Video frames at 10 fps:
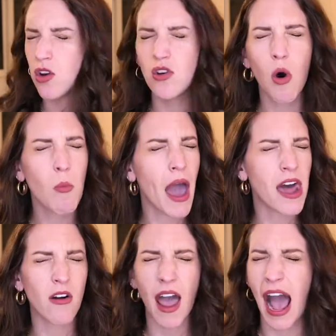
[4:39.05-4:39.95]
no
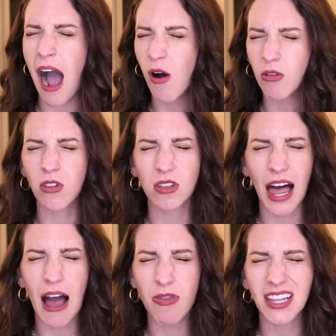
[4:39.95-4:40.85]
matter how
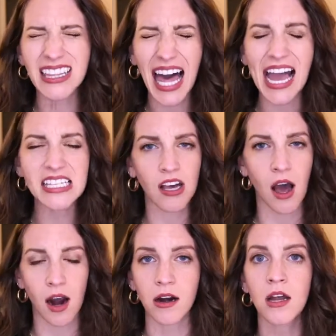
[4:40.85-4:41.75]
loud the lies
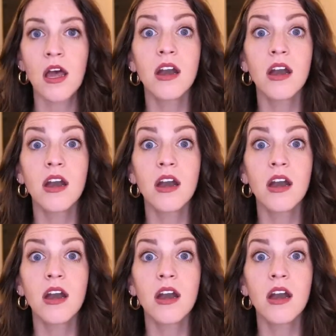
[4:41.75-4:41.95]
are,